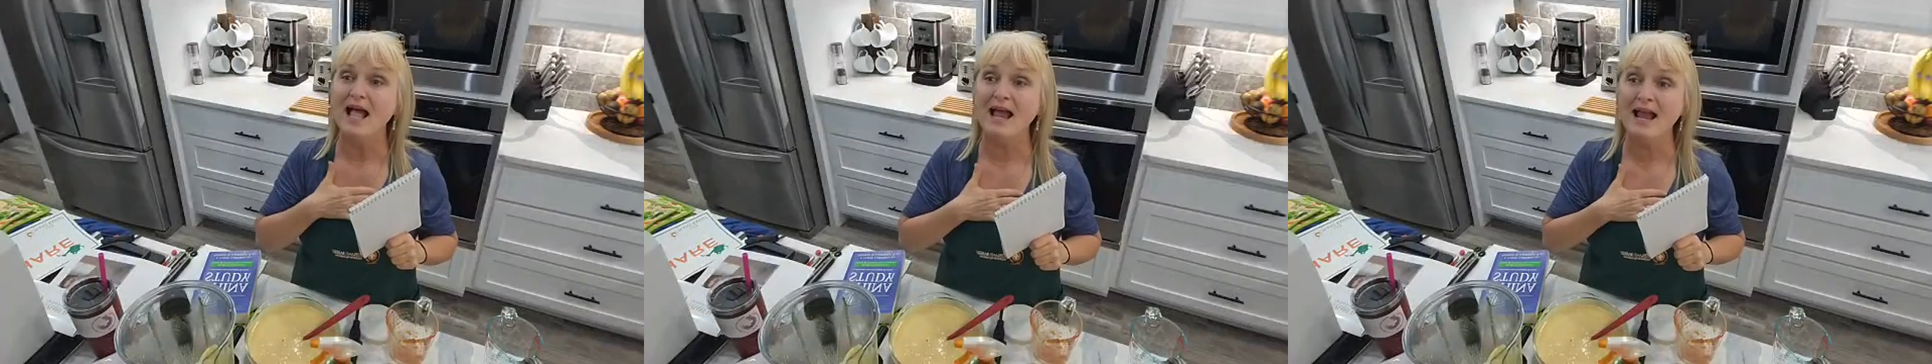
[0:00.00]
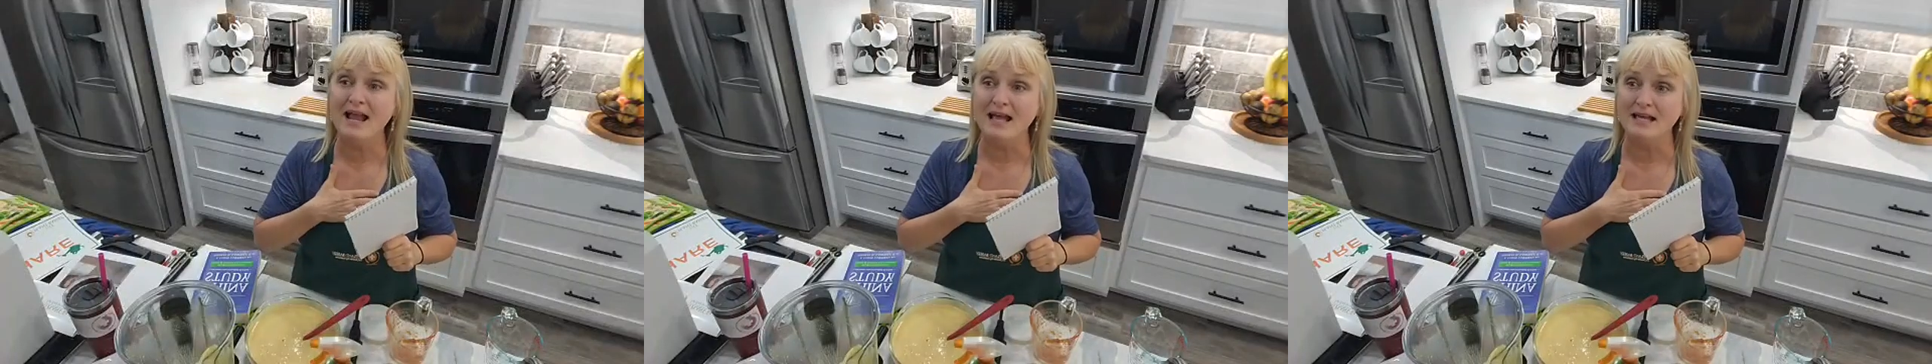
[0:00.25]

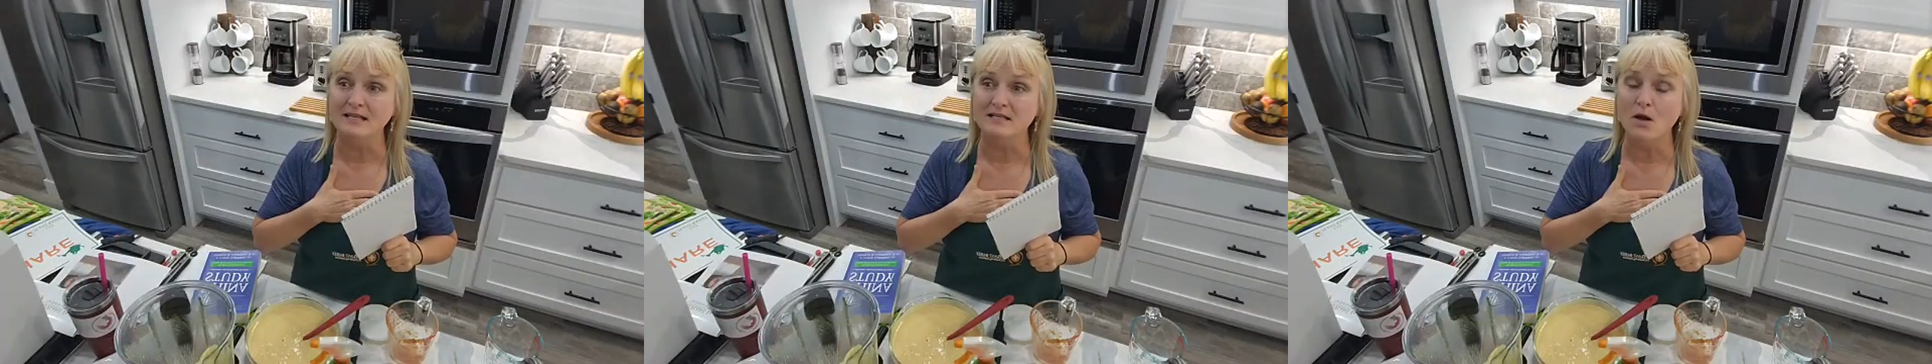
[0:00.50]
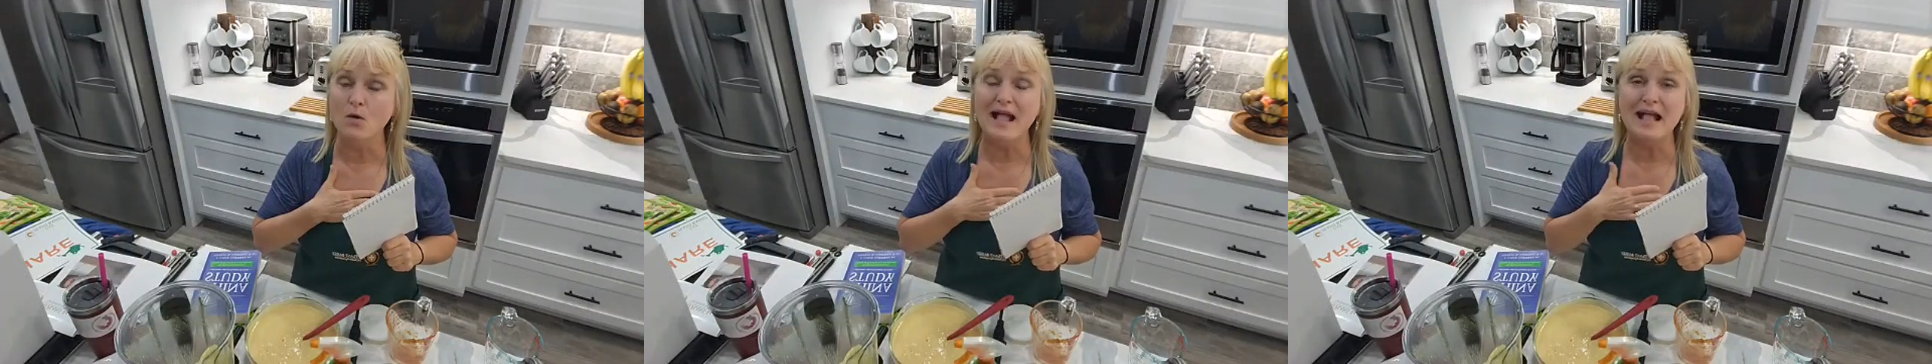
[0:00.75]
And,
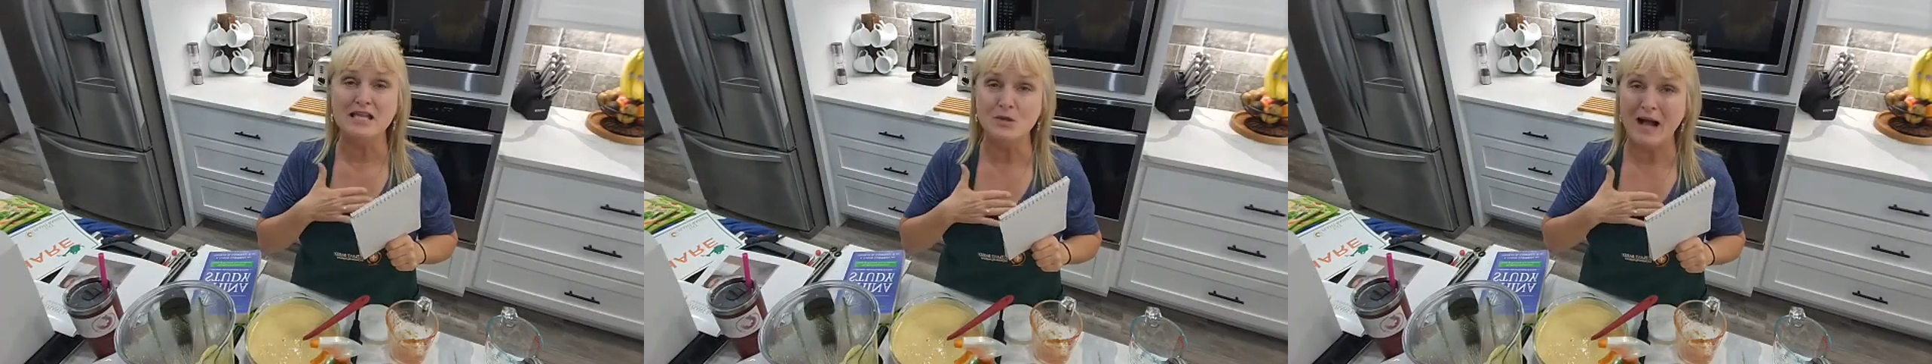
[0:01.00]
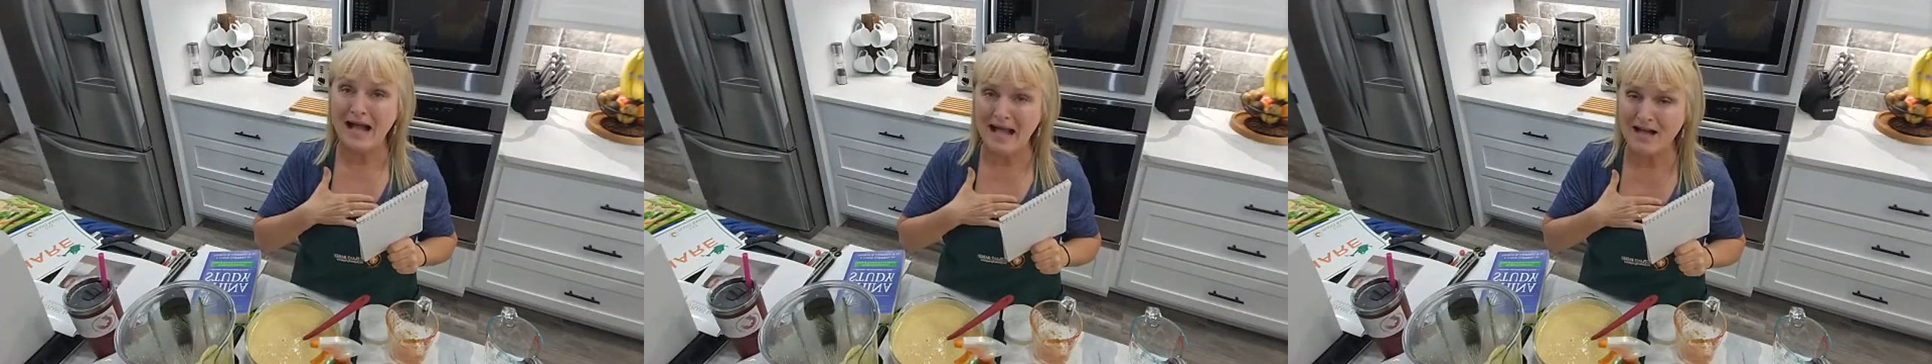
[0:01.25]
okay, so
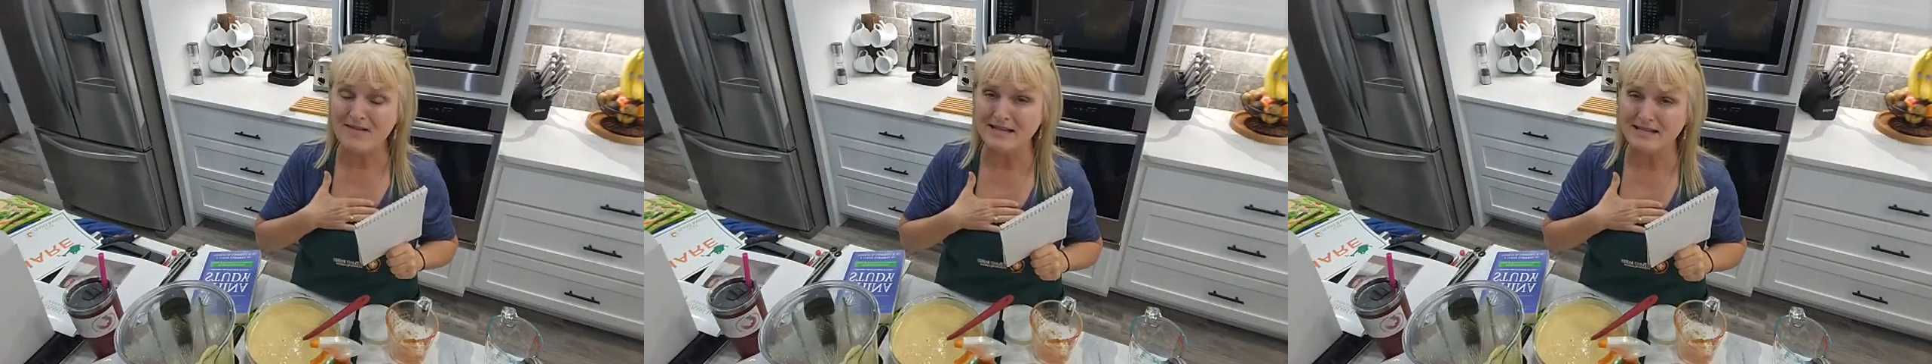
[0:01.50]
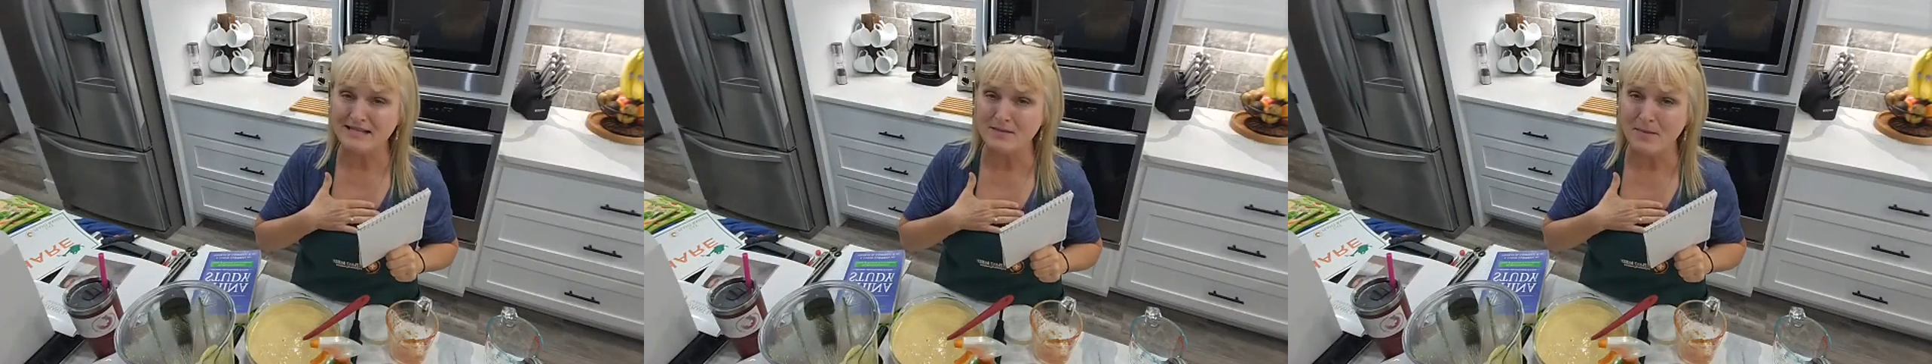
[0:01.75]
I have
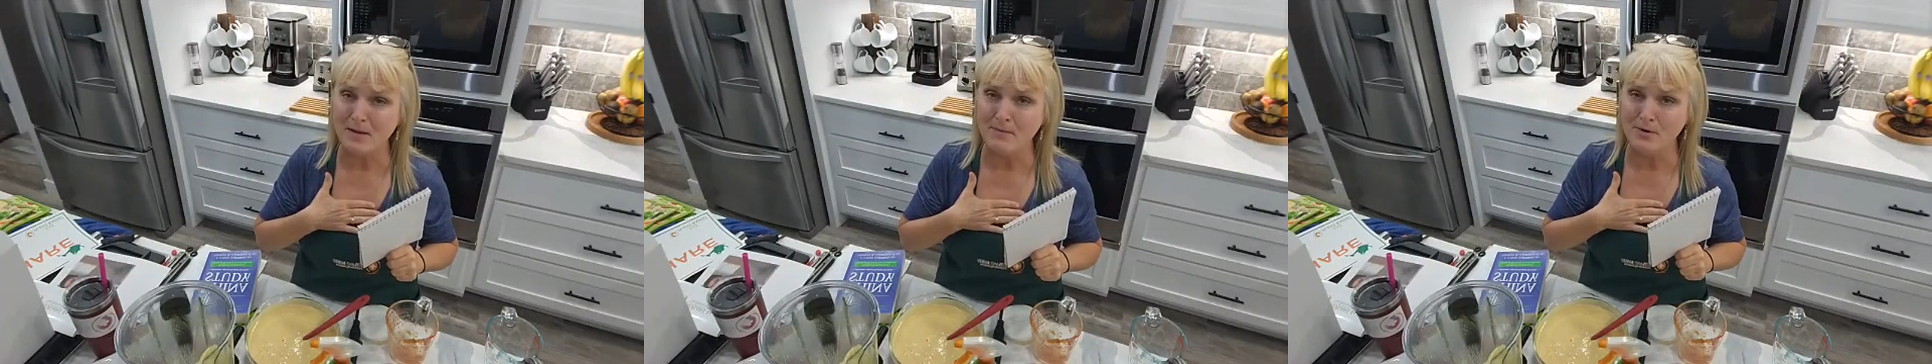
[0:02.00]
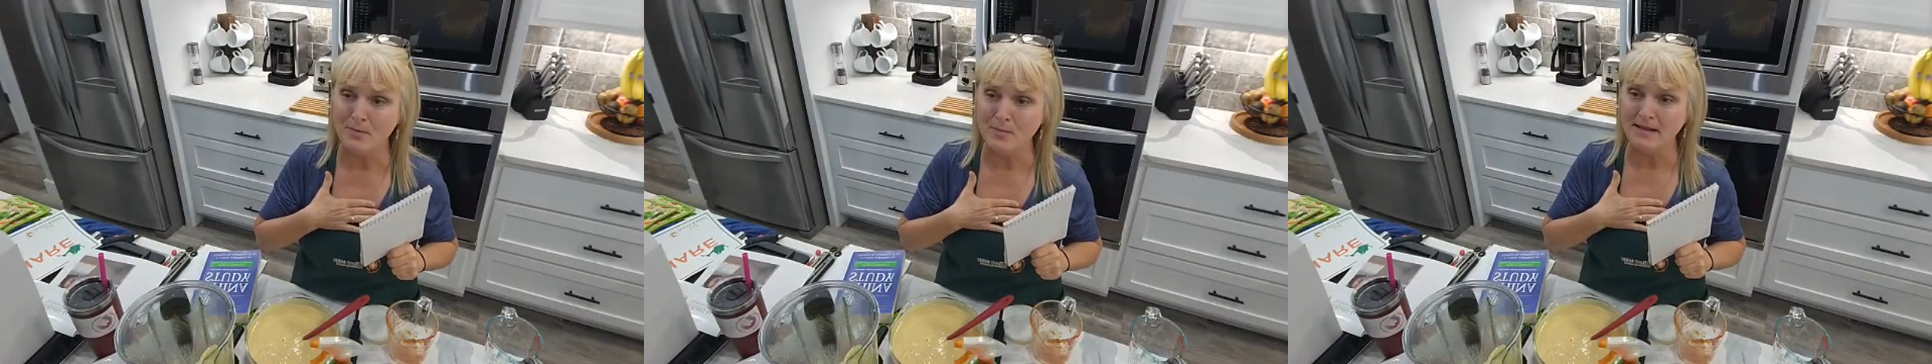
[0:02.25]
ideas about
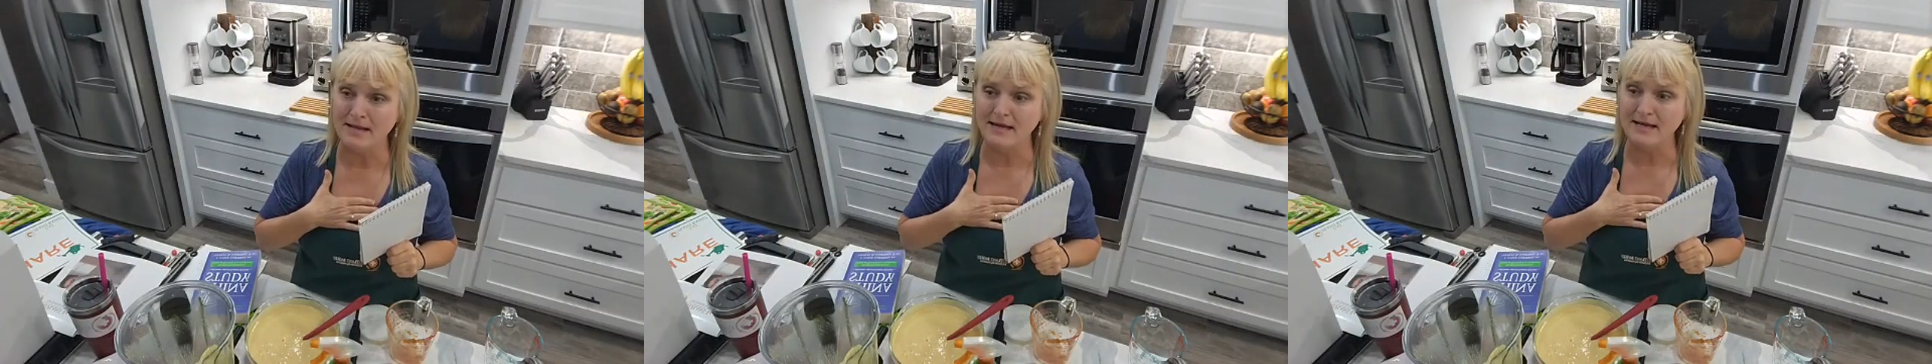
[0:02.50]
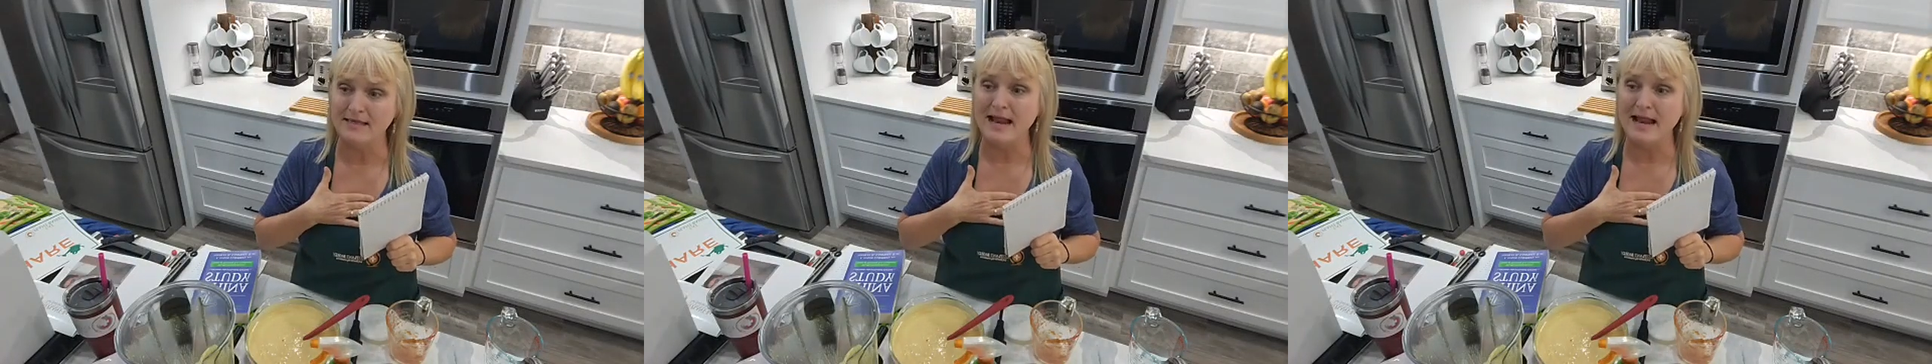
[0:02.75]
meal planning